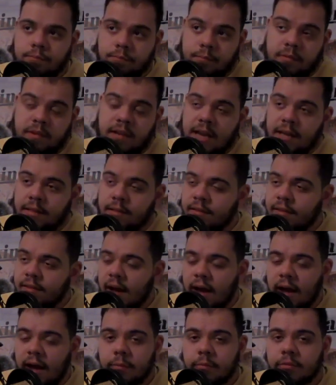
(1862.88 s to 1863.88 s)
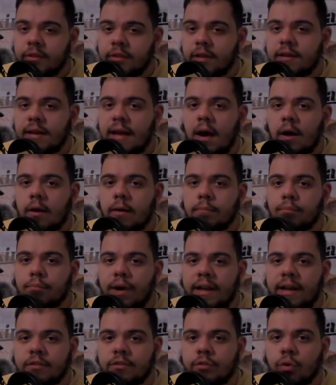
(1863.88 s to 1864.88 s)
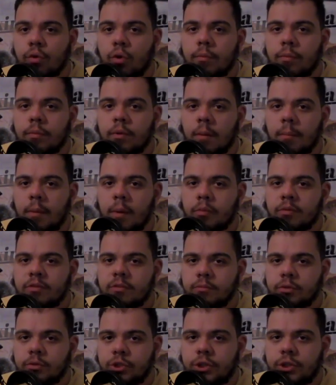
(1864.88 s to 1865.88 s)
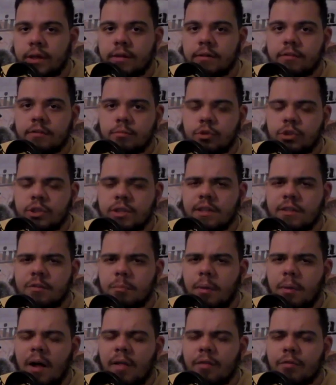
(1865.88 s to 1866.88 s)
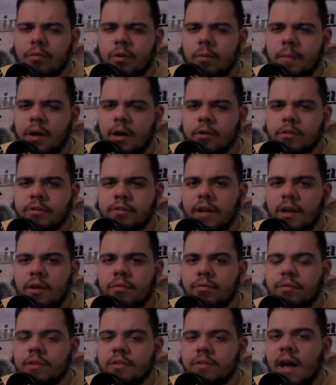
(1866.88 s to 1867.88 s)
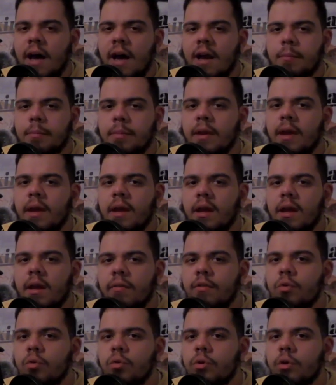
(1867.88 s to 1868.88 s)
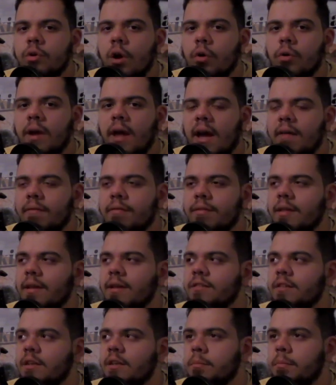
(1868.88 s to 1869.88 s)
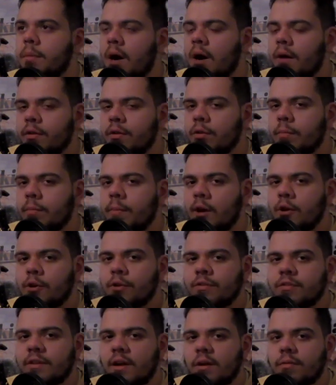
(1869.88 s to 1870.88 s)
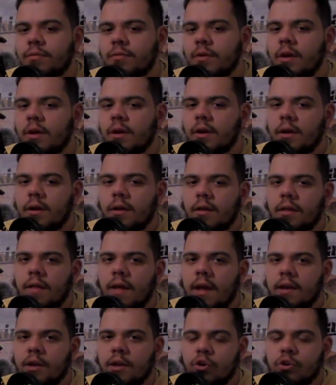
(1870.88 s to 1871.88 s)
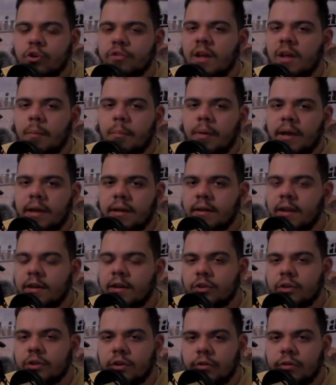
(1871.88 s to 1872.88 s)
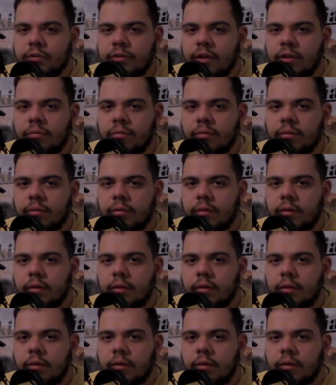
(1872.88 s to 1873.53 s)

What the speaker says: Take the time. Sit down and brainstorm. Come up with some shit that's bothering you about yourself. There's got to be. If you don't have things that bother you about yourself, then you're just not paying attention to yourself.